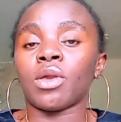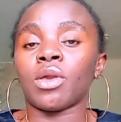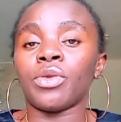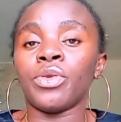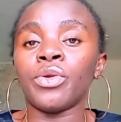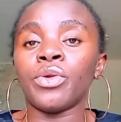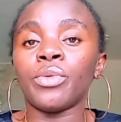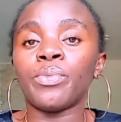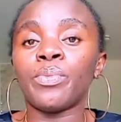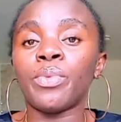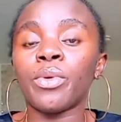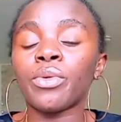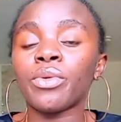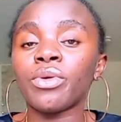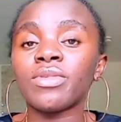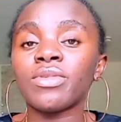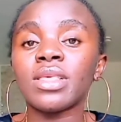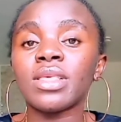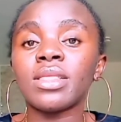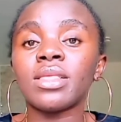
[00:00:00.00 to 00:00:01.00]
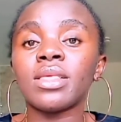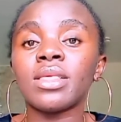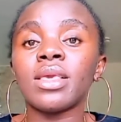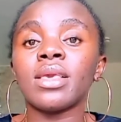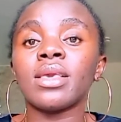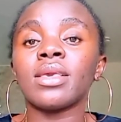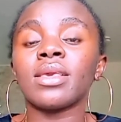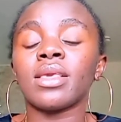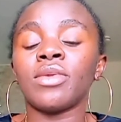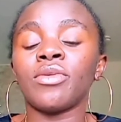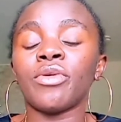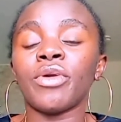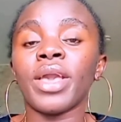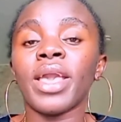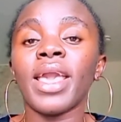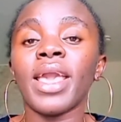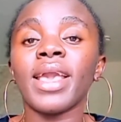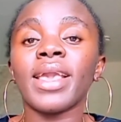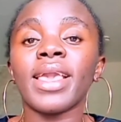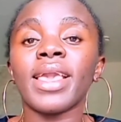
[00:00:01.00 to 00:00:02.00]
your porosity, your
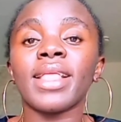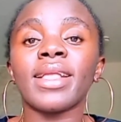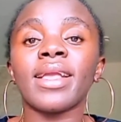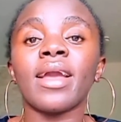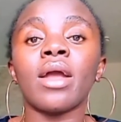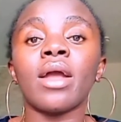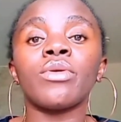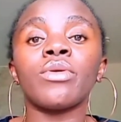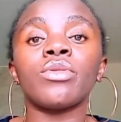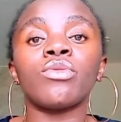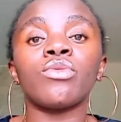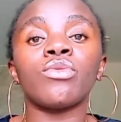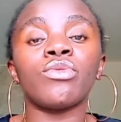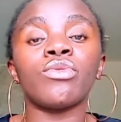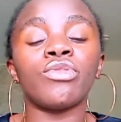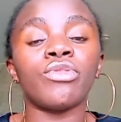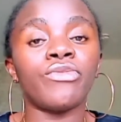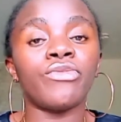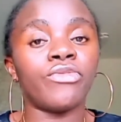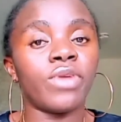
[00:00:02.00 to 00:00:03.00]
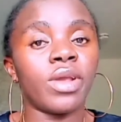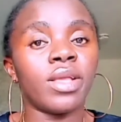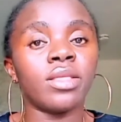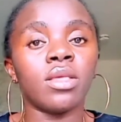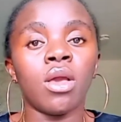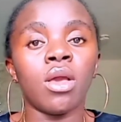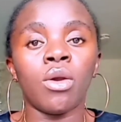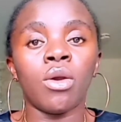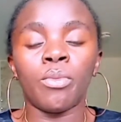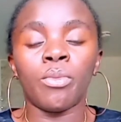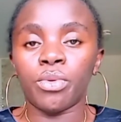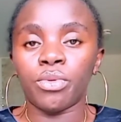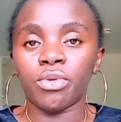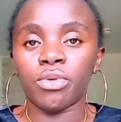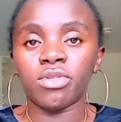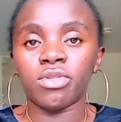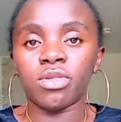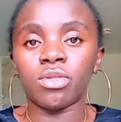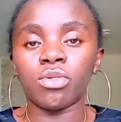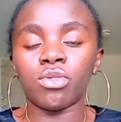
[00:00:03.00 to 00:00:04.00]
hair can carry two different
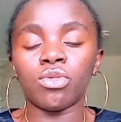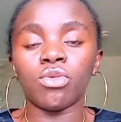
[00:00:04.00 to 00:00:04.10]
porosity.